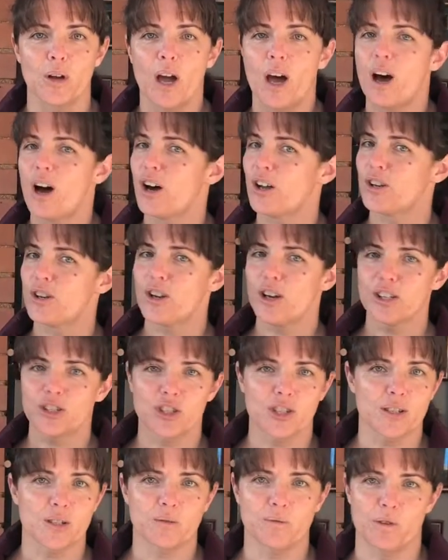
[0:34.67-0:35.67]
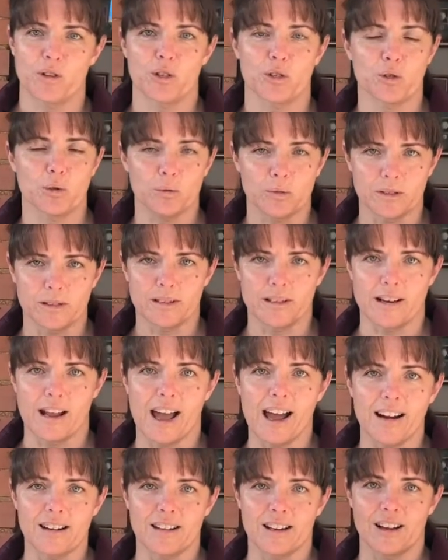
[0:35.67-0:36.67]
are not just for the children in
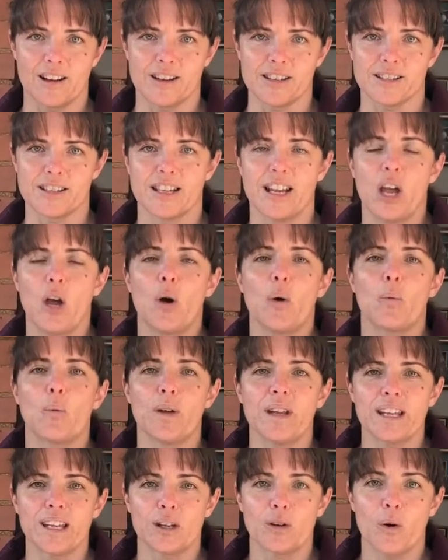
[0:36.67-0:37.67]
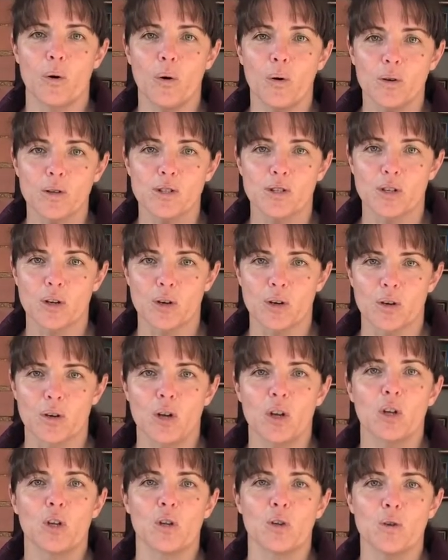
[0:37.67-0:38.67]
our class. We can also
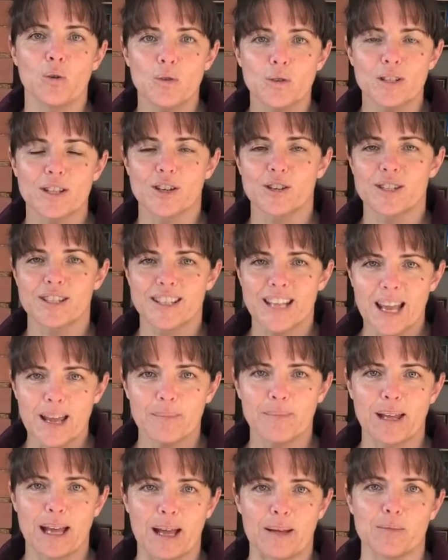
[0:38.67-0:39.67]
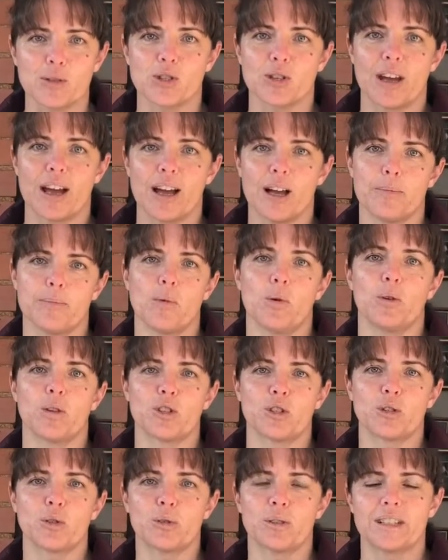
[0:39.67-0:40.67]
use those same games to help all the
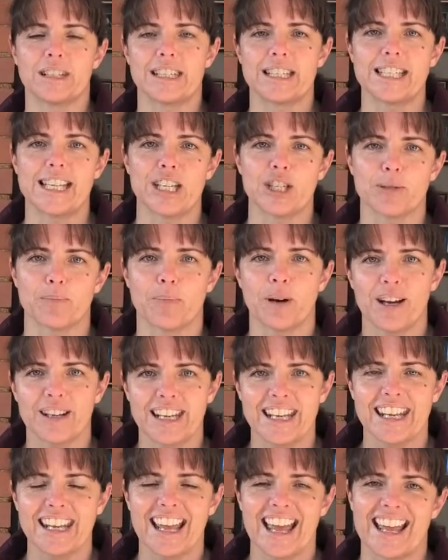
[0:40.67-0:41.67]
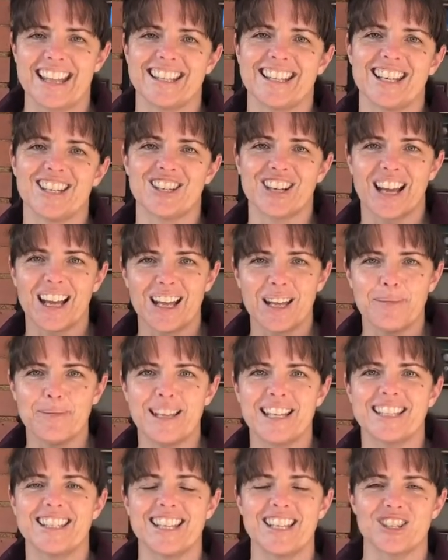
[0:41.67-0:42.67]
children in Teacher Bonnie and Teacher Amy
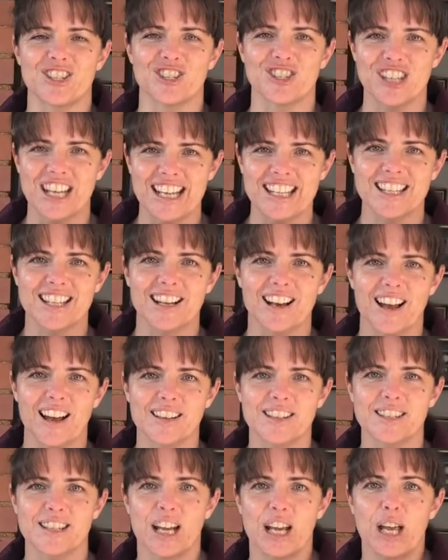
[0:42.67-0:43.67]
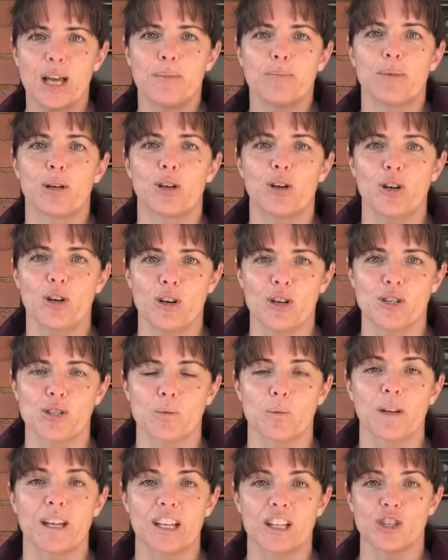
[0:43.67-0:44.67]
and Teacher Jean's class, because
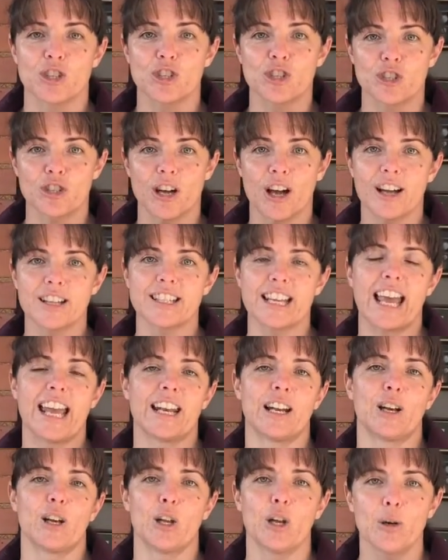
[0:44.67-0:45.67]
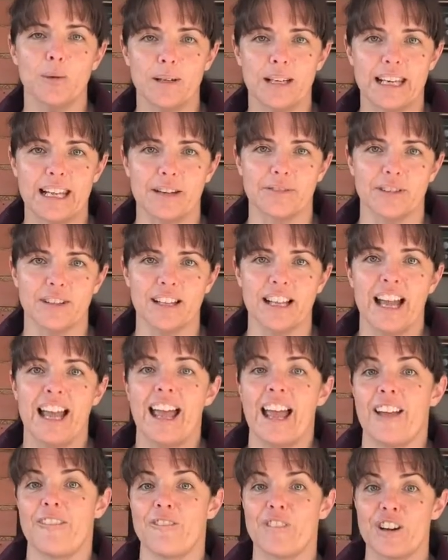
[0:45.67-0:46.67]
we can start at a lower level
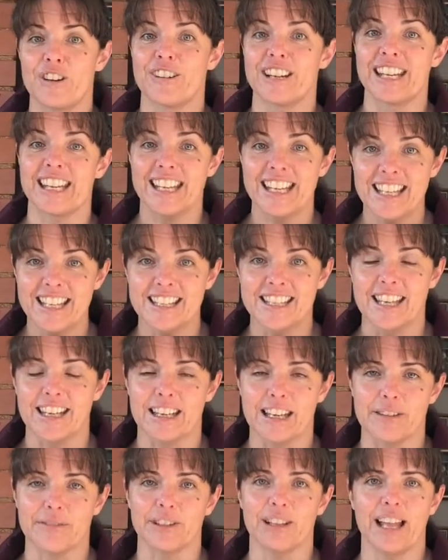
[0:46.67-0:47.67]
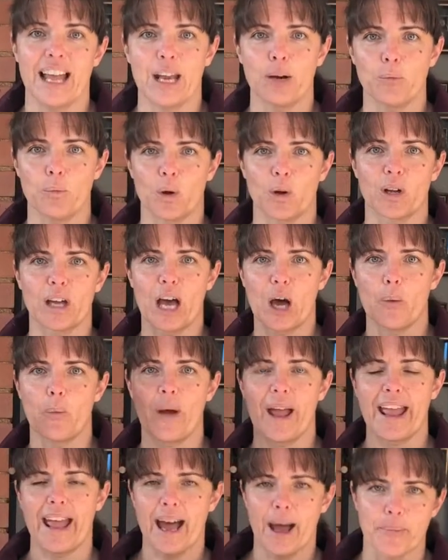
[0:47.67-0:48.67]
and very easy level and work our
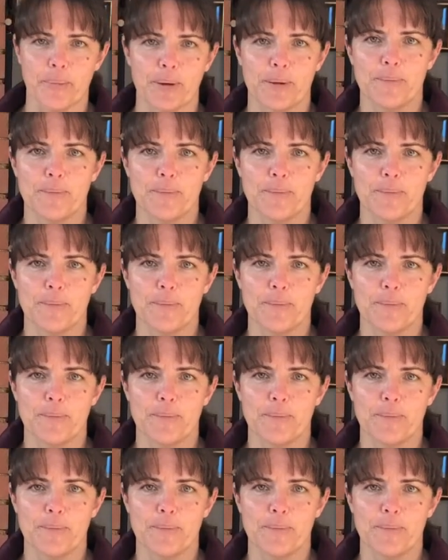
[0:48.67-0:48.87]
way up.